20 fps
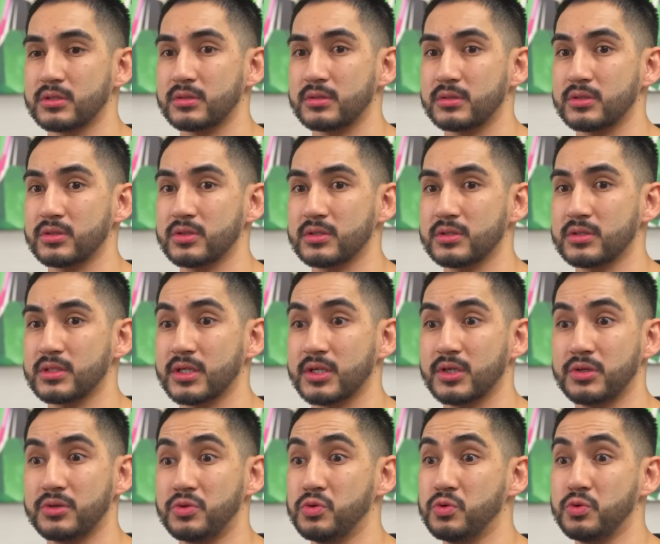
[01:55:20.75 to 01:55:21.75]
Looks like
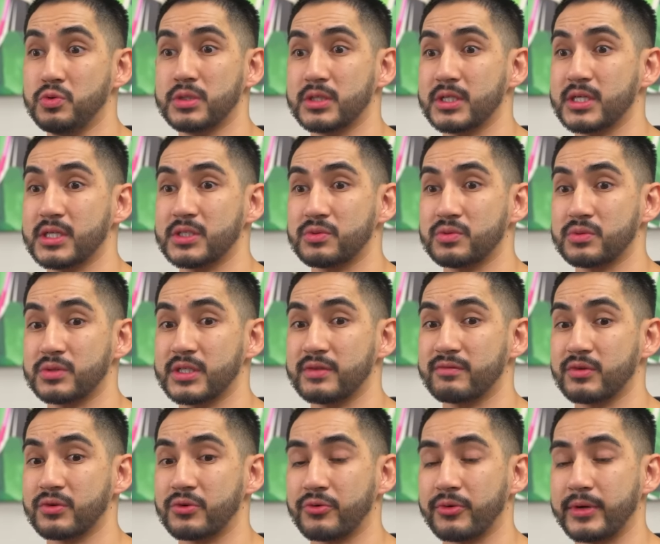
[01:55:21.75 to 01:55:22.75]
you guys will
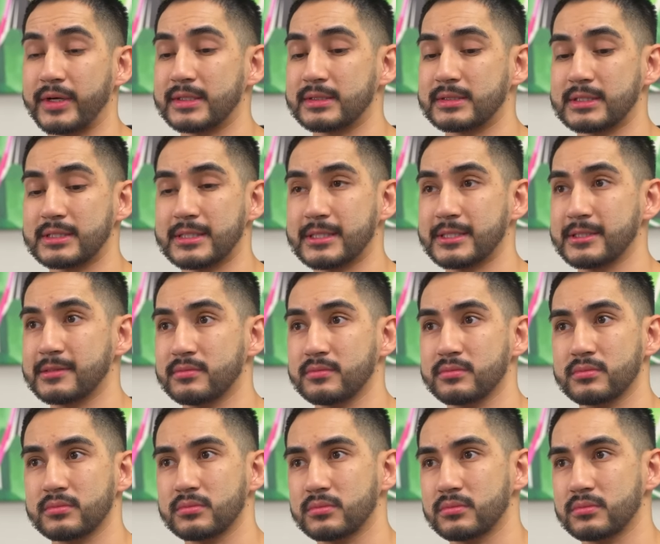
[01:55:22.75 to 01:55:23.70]
have a great time.